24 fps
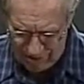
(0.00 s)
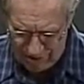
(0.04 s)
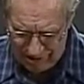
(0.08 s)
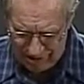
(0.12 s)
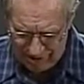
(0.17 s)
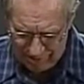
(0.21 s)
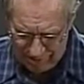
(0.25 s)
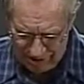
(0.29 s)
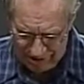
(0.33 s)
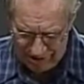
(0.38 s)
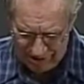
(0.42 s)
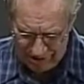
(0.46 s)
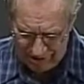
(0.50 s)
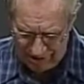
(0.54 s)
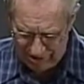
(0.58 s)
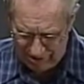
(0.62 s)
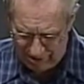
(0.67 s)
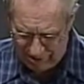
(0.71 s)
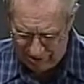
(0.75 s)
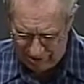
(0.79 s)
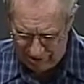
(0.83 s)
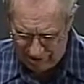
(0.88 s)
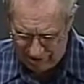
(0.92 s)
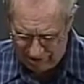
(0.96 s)
Now I'm going to take
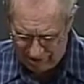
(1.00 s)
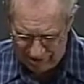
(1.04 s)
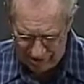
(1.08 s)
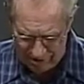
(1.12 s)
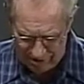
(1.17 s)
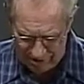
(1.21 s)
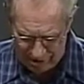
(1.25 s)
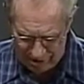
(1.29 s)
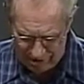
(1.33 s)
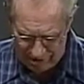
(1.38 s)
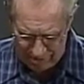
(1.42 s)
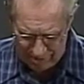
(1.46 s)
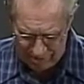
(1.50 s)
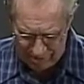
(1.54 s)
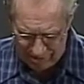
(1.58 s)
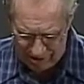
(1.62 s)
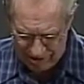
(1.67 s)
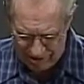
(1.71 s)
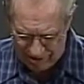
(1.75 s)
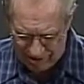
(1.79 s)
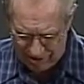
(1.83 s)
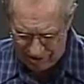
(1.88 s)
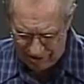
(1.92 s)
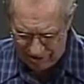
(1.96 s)
you a minute to
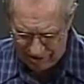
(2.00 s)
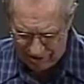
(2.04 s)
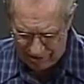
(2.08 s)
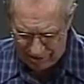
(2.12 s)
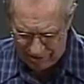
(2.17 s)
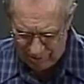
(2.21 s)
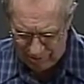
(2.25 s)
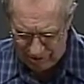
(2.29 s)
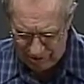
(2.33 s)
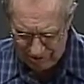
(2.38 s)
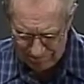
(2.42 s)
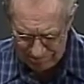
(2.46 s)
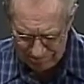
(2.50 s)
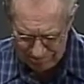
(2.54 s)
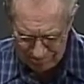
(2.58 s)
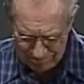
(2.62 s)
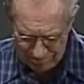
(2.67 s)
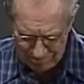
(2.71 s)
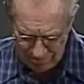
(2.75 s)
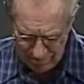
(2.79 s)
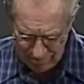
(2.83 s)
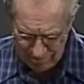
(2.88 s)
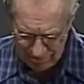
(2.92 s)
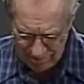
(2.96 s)
Jeremiah 31.
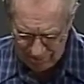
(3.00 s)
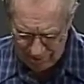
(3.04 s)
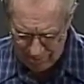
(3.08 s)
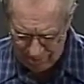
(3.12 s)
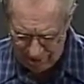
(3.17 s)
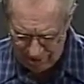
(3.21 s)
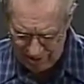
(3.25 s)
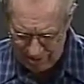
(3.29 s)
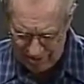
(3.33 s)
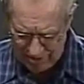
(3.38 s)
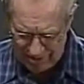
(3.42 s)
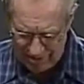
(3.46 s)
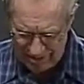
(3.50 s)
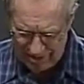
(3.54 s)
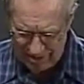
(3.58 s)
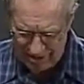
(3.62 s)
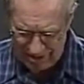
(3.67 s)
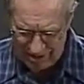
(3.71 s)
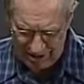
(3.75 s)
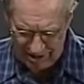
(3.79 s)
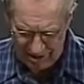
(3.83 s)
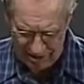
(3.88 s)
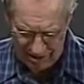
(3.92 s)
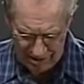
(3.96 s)
We may have looked
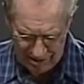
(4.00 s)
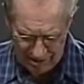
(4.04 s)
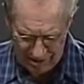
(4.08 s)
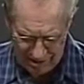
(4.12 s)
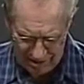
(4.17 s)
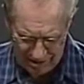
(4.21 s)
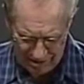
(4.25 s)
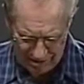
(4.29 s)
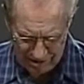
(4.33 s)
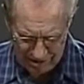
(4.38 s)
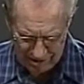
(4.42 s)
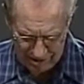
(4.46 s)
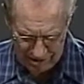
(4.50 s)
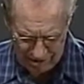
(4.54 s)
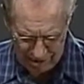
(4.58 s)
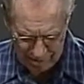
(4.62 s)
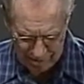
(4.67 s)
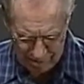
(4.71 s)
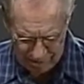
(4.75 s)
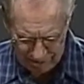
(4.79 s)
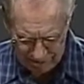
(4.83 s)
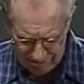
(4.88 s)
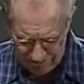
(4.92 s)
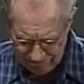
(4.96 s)
at it in our last
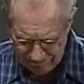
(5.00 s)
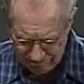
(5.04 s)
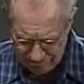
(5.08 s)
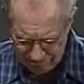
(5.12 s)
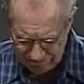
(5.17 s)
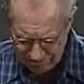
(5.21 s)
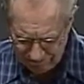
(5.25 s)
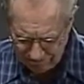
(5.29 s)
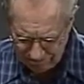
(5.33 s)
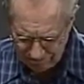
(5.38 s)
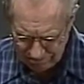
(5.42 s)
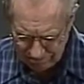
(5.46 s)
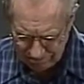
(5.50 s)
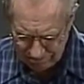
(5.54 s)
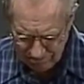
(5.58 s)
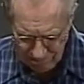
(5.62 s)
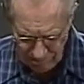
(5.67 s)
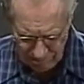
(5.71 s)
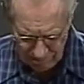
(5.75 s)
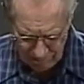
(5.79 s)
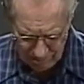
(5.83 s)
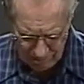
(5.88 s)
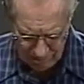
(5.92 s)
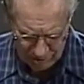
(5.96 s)
taping,
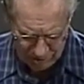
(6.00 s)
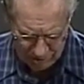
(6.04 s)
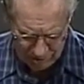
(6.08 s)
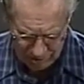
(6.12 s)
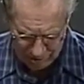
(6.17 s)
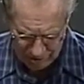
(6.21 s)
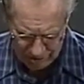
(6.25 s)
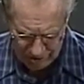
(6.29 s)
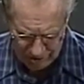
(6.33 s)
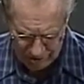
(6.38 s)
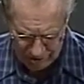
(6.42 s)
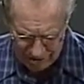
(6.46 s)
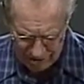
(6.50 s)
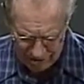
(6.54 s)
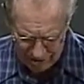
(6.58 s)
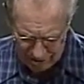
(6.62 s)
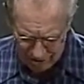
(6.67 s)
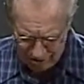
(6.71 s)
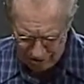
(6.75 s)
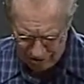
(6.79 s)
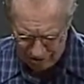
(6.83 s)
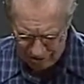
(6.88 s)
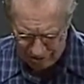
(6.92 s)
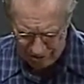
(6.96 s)
but if we did, it
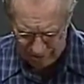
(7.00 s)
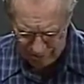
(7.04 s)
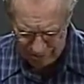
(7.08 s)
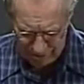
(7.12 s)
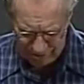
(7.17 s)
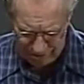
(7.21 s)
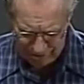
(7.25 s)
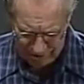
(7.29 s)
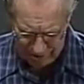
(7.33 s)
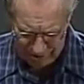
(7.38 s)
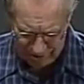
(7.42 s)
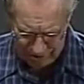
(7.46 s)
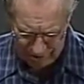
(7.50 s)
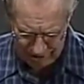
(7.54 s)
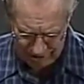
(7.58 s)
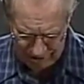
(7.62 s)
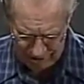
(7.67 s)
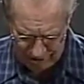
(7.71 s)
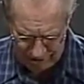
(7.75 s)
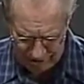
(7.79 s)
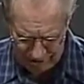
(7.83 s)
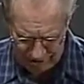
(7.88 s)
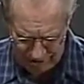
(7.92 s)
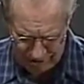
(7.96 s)
certainly won't hurt to look
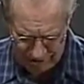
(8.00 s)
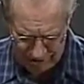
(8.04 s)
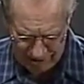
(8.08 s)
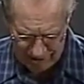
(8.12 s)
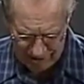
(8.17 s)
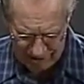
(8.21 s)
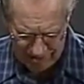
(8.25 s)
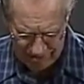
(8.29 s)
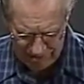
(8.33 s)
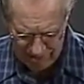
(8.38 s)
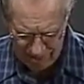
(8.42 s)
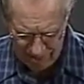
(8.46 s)
at it again.